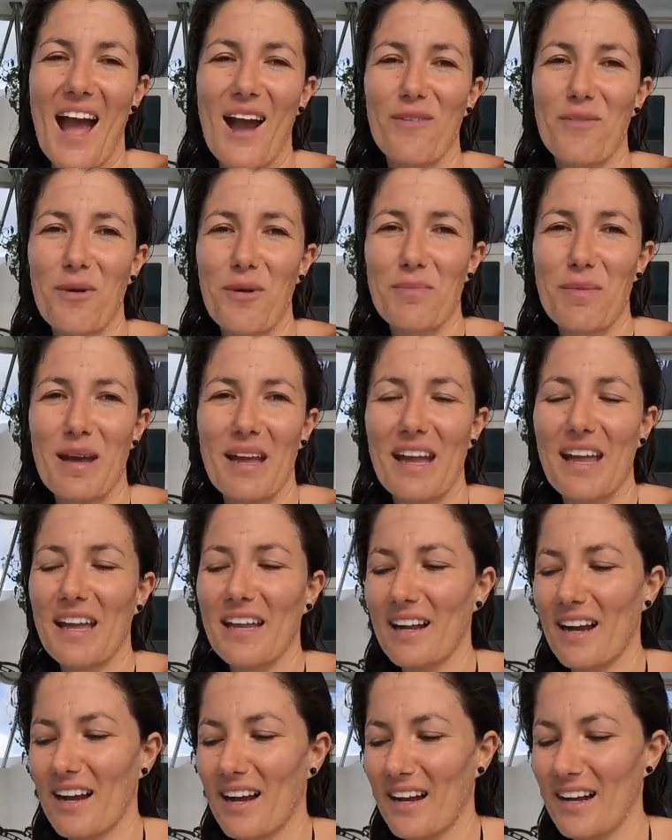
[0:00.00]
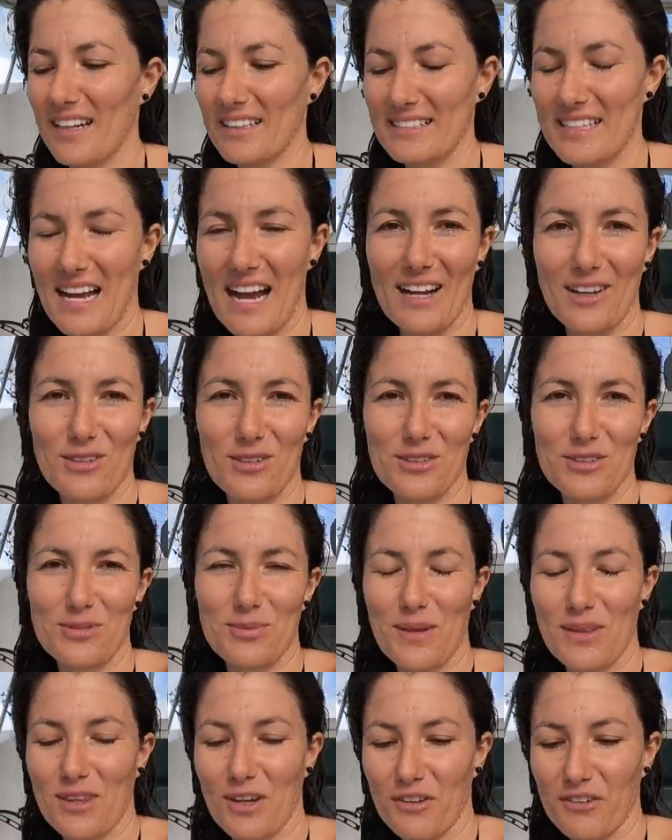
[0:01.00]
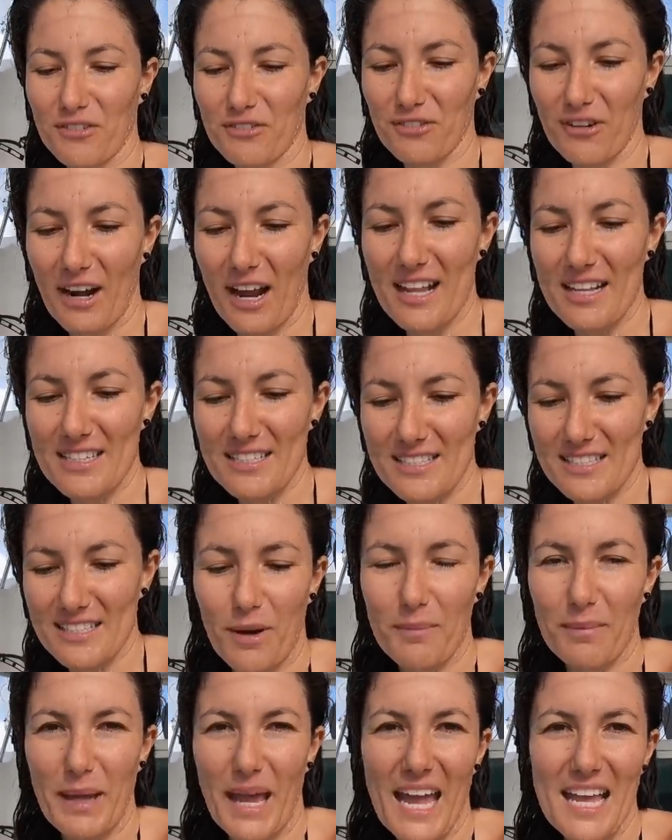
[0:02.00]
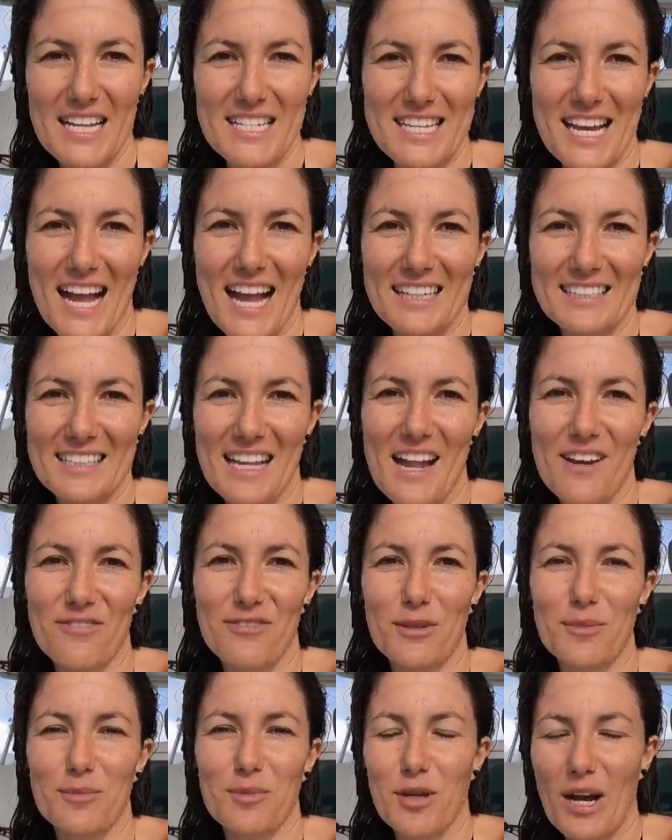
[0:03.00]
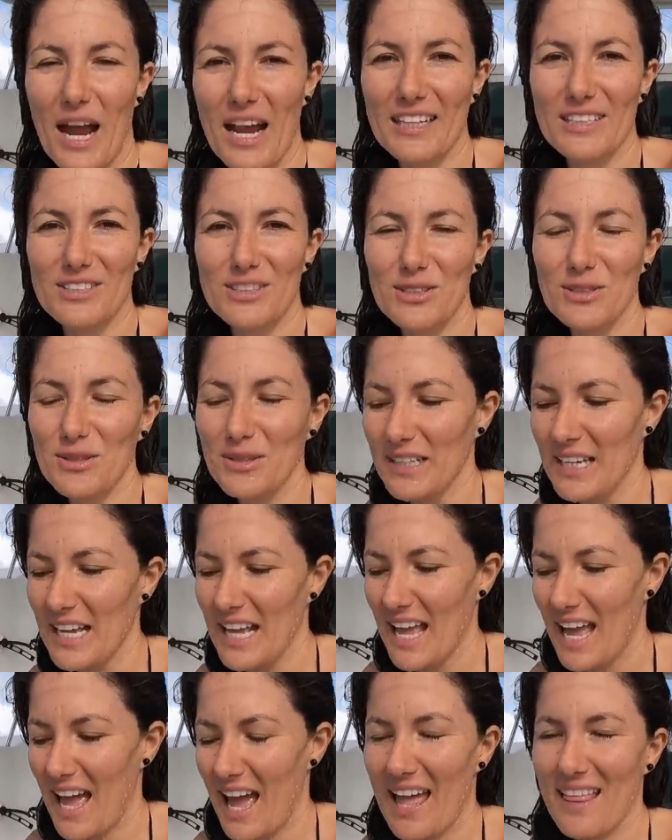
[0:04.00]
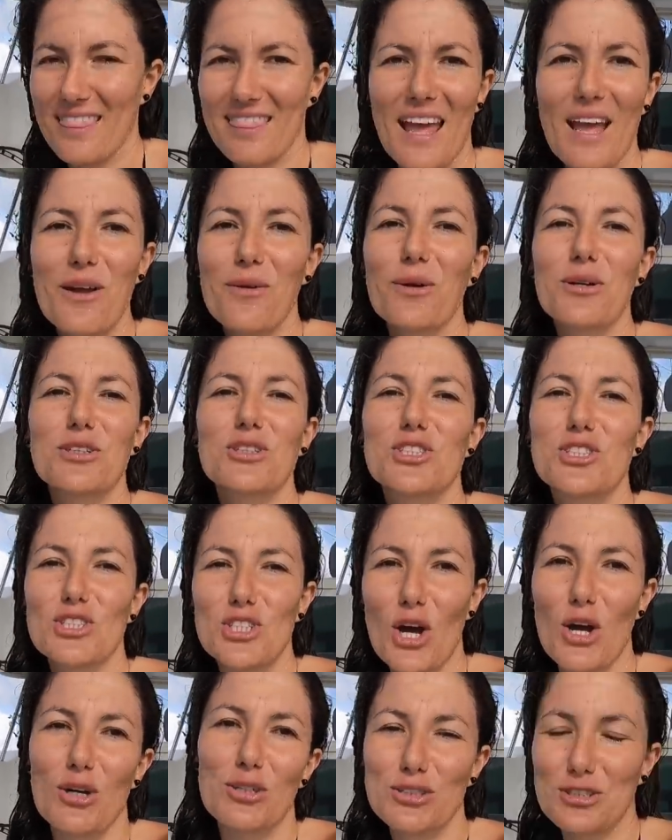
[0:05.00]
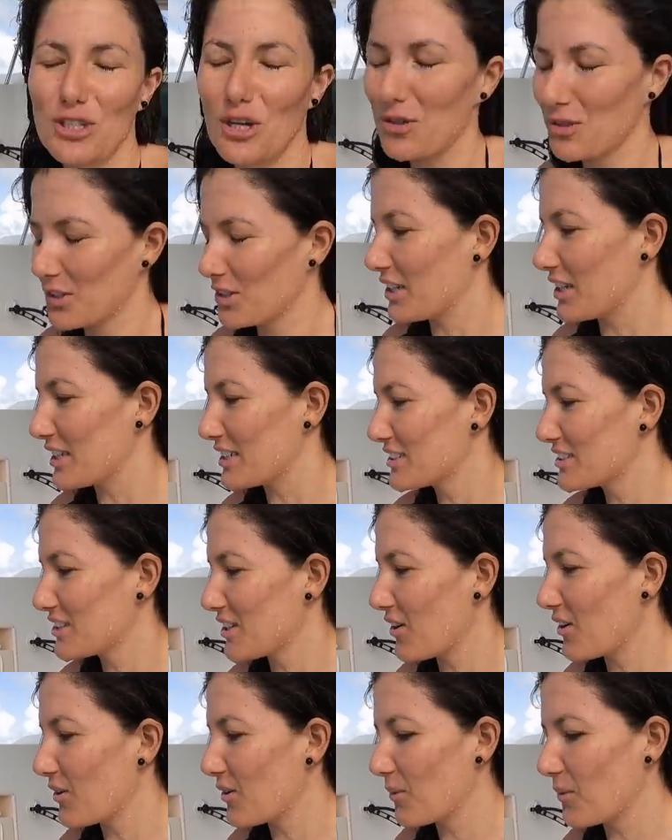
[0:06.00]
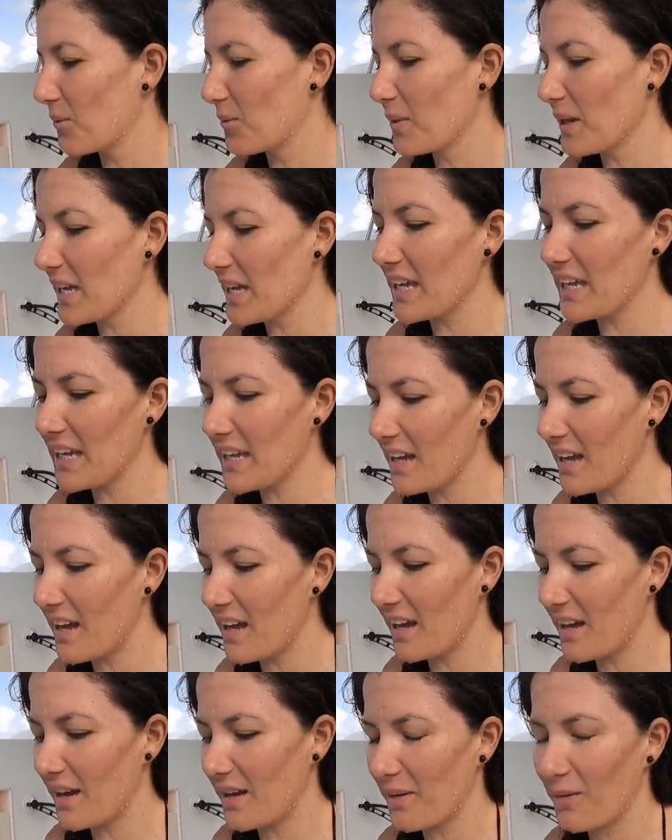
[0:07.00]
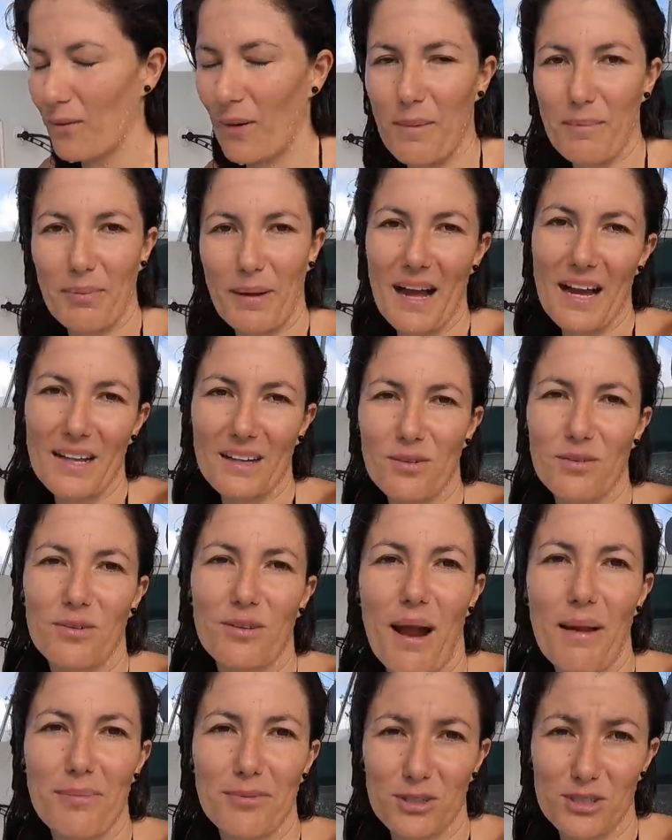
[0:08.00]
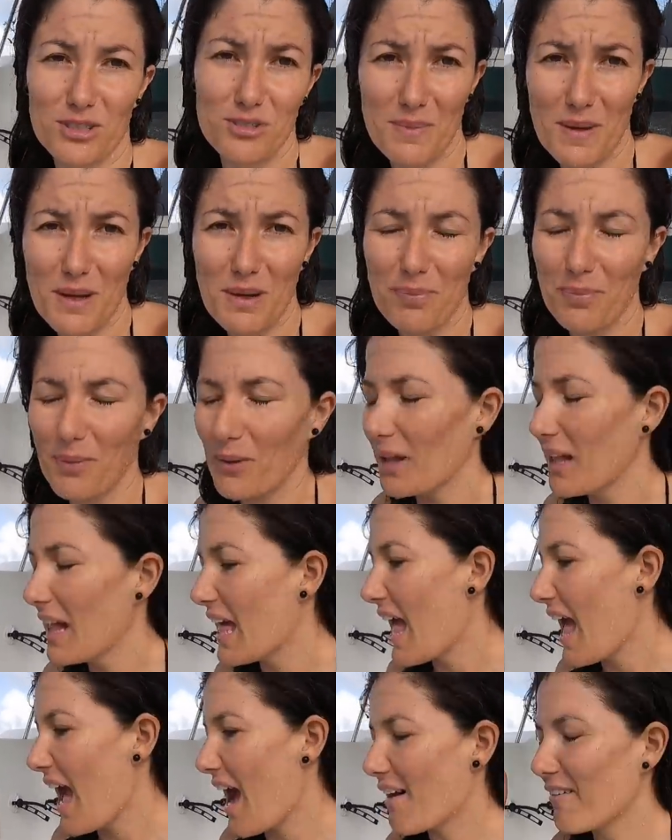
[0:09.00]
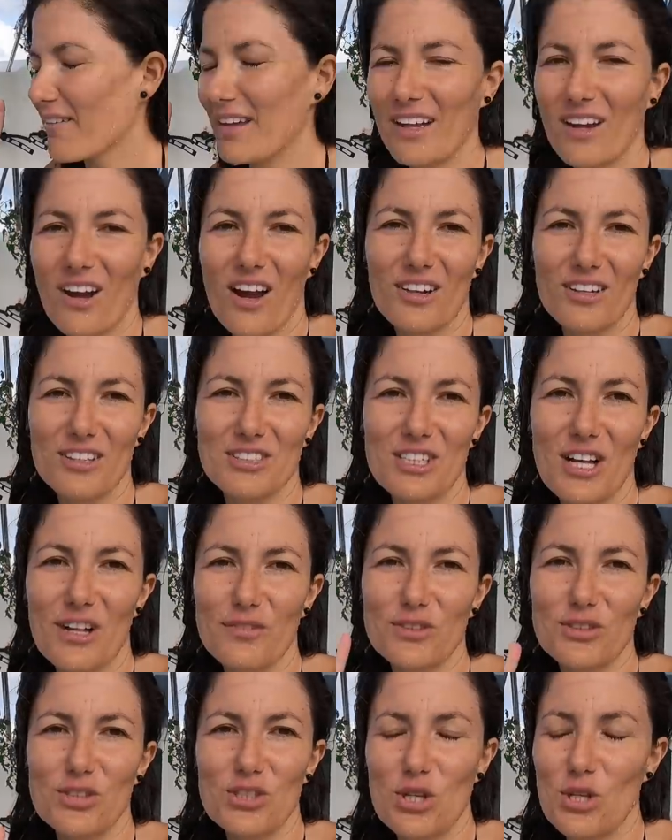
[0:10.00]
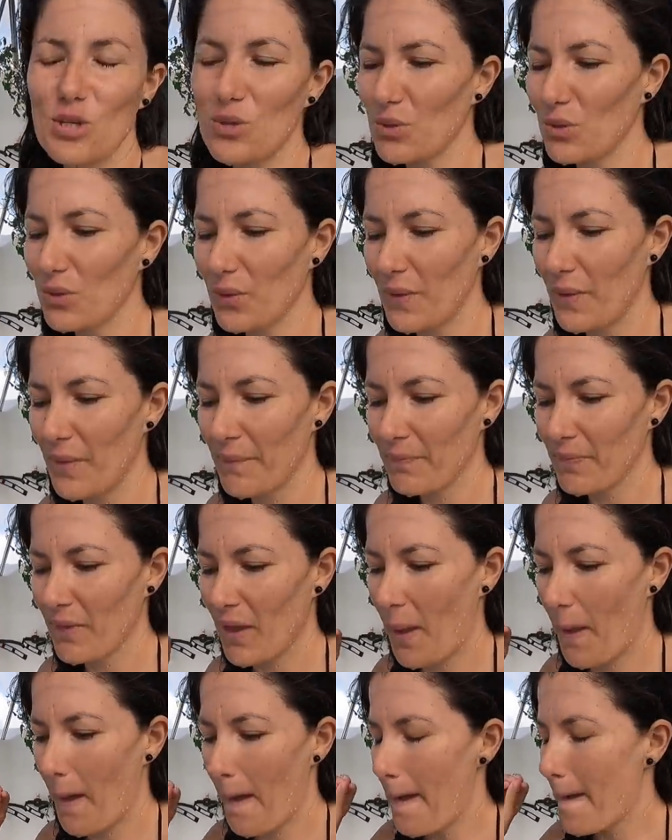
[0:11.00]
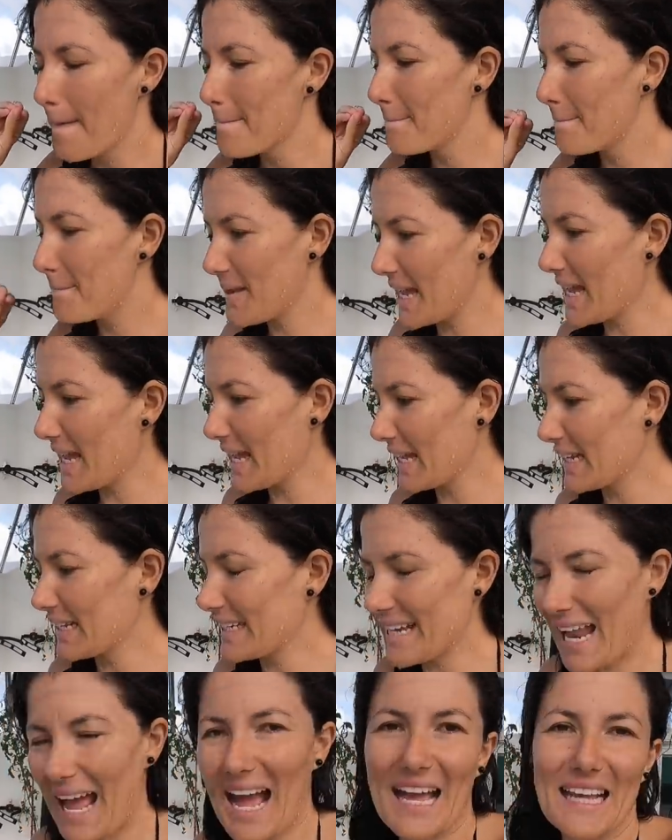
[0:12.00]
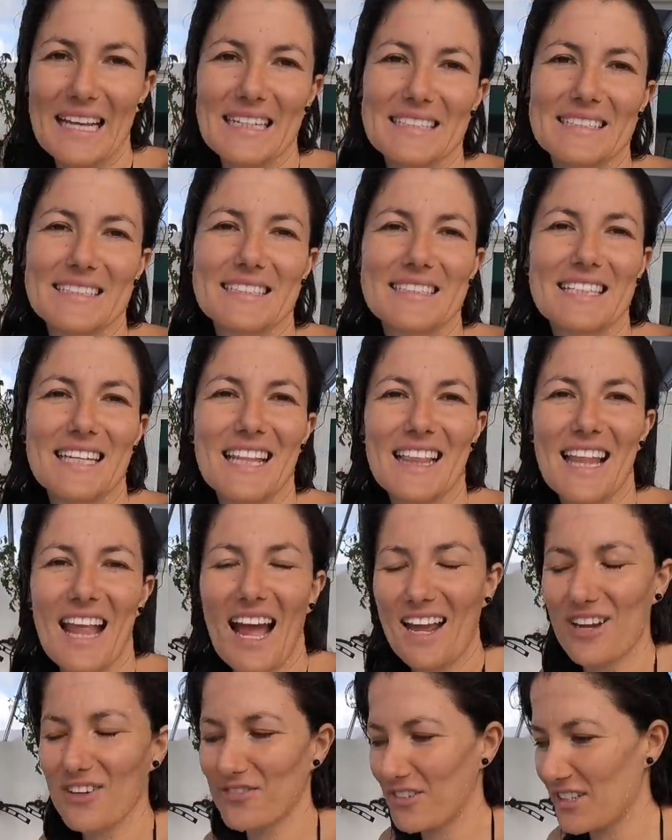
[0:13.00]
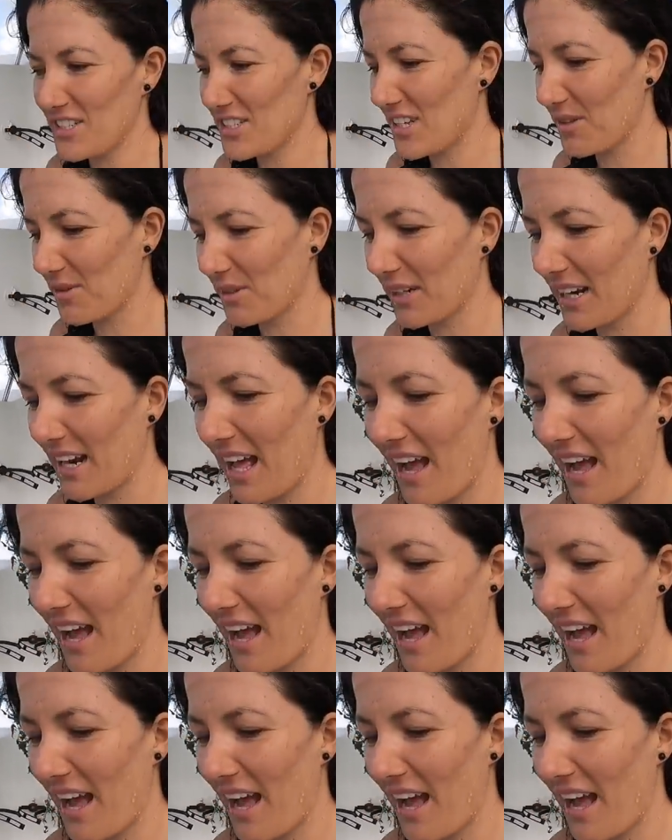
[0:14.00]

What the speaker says: and we made tacos with our friends from Ajax and from Gratitude, and they were so good. So we went back, grabbed our spear pole, and we caught ourselves two big nice lionfish that we're